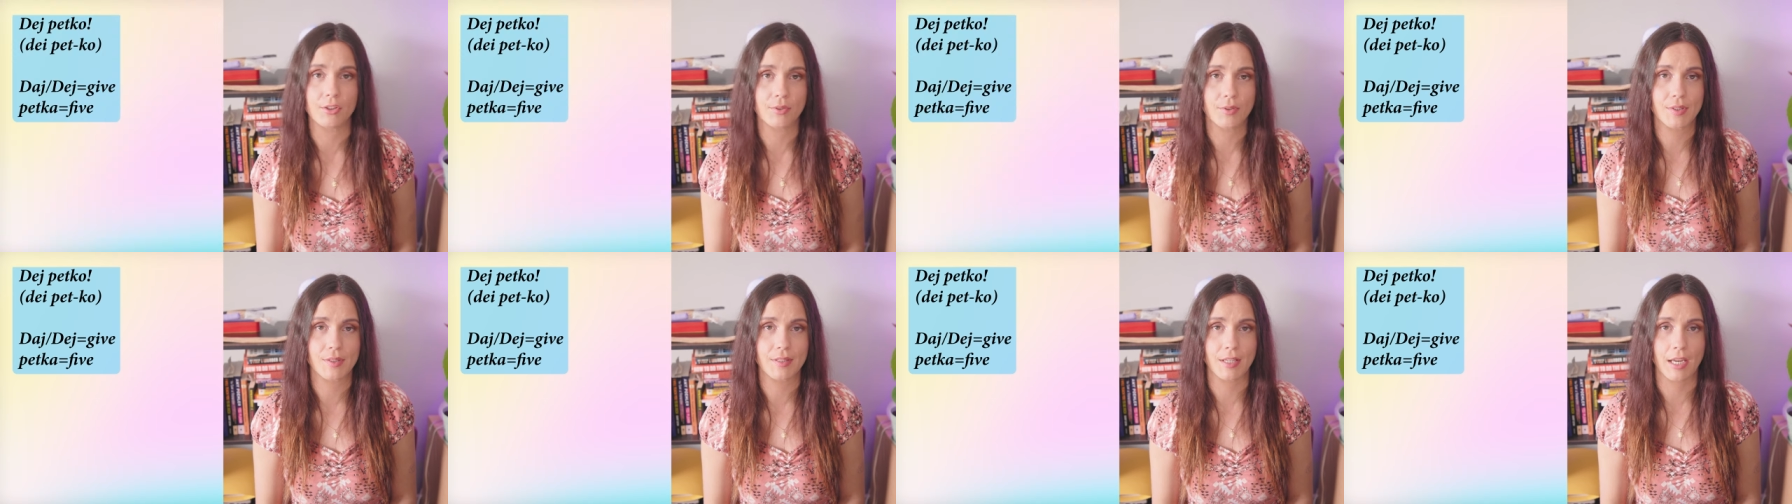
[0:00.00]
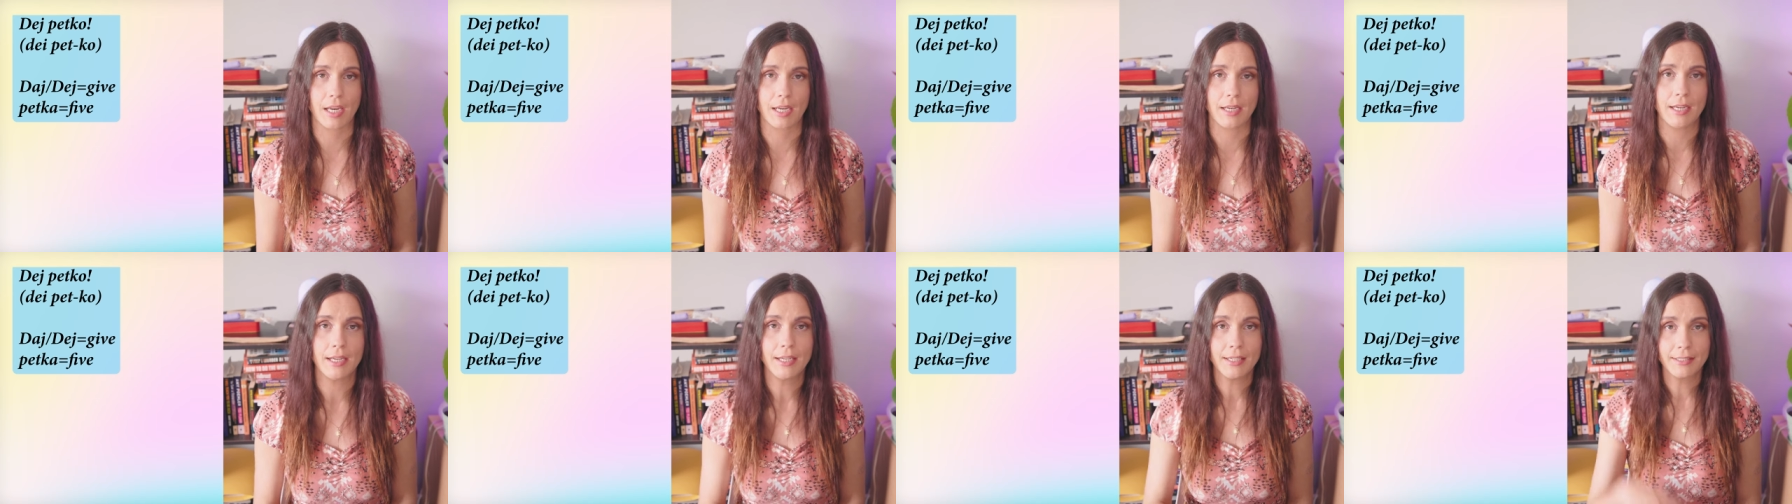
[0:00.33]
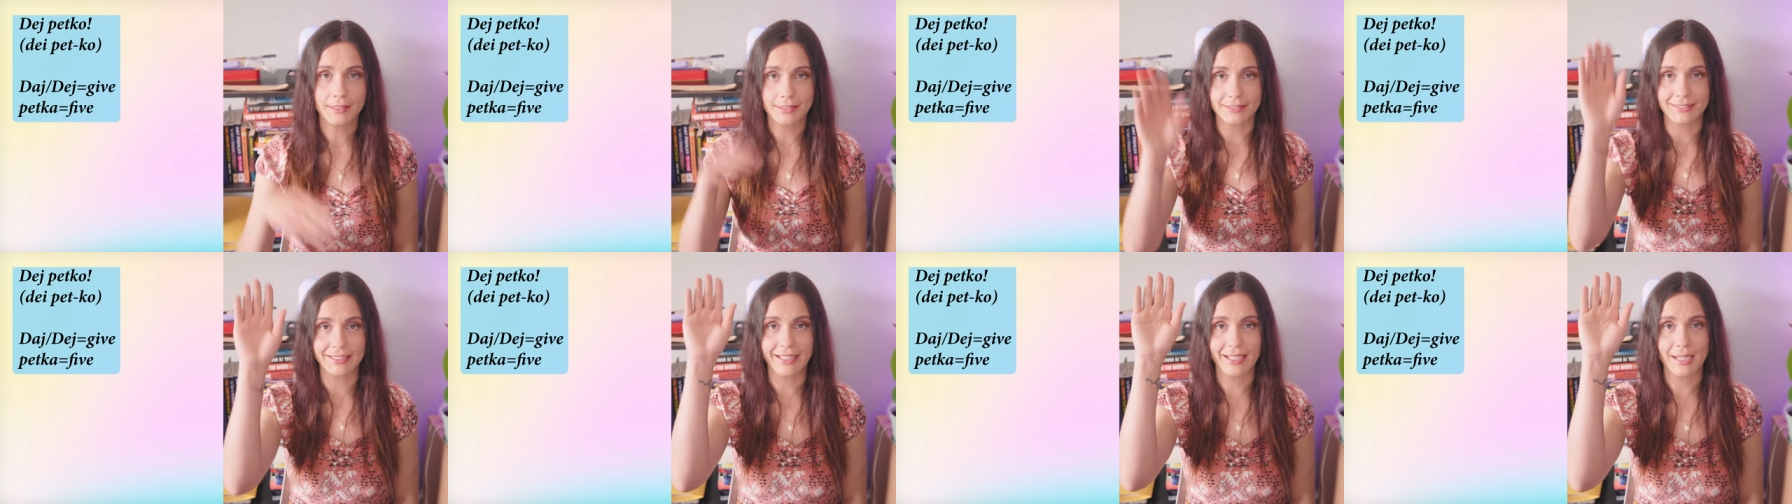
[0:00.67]
you say
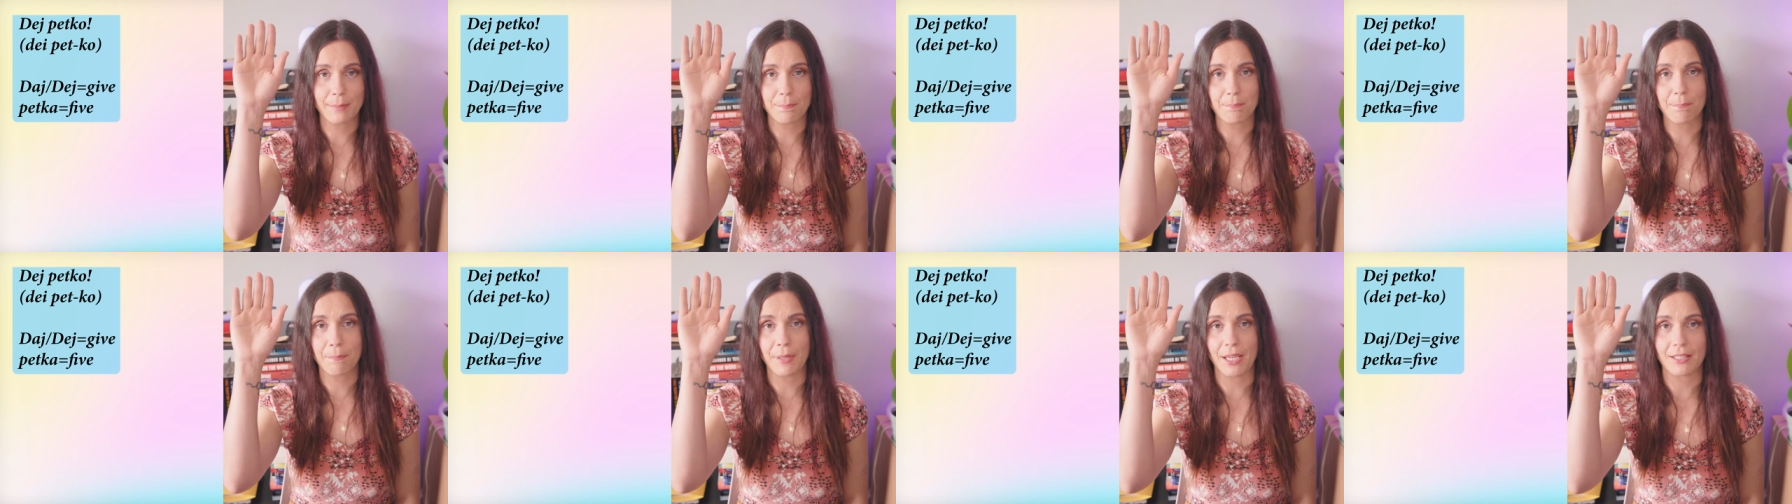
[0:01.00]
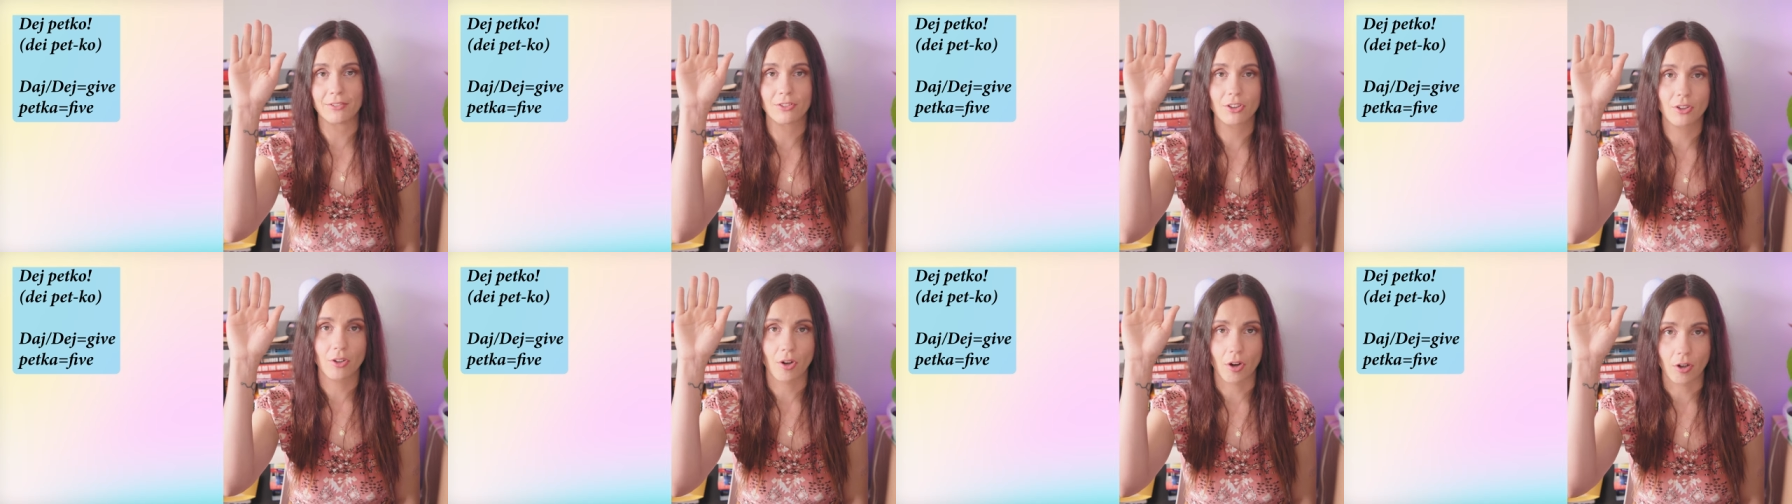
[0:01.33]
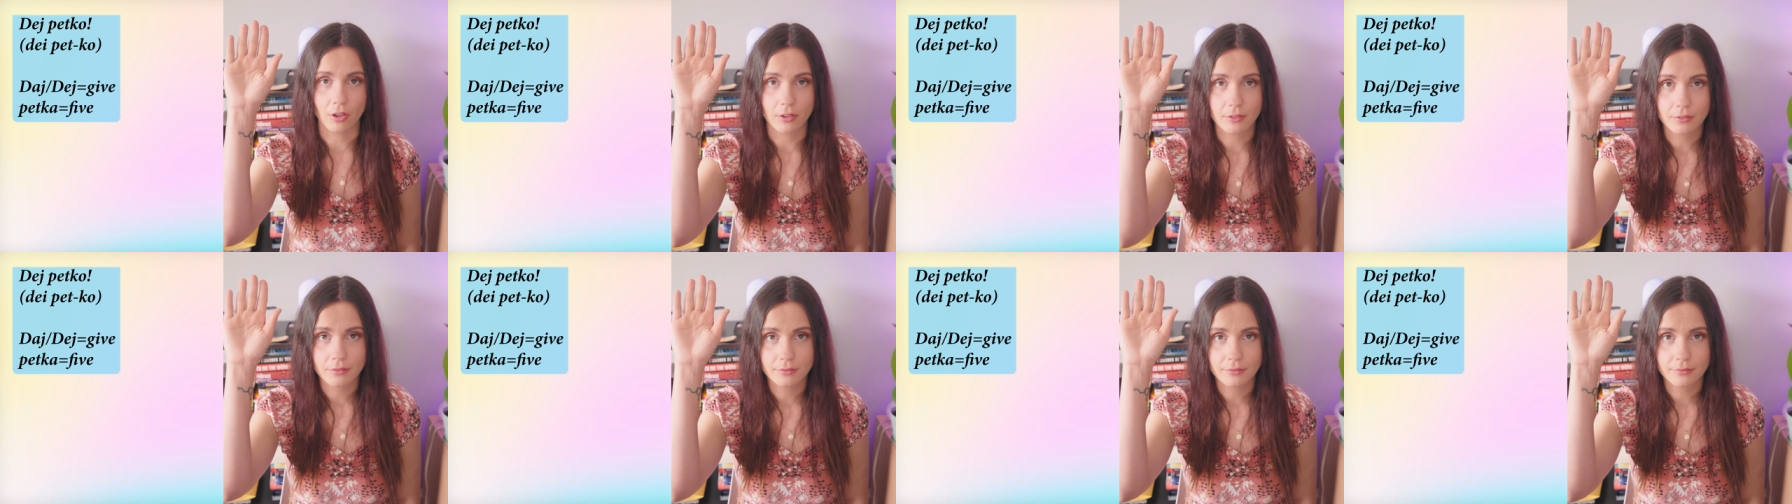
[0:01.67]
dej petko.